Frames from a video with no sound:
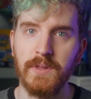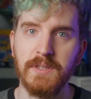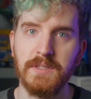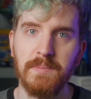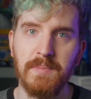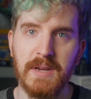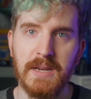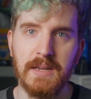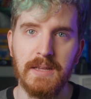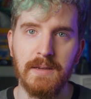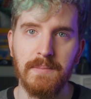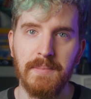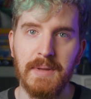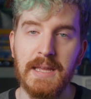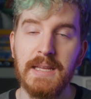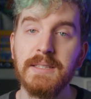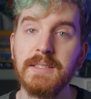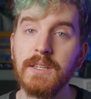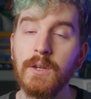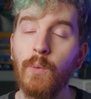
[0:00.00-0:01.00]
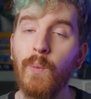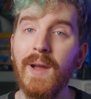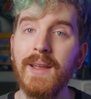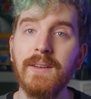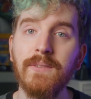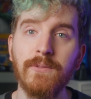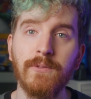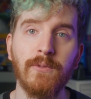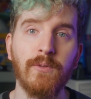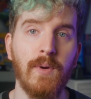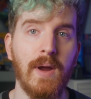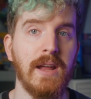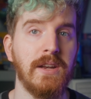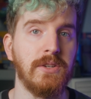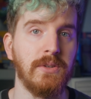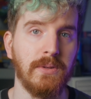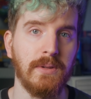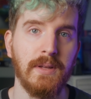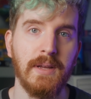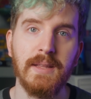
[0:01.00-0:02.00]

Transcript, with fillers: this medium, it's quite fragile,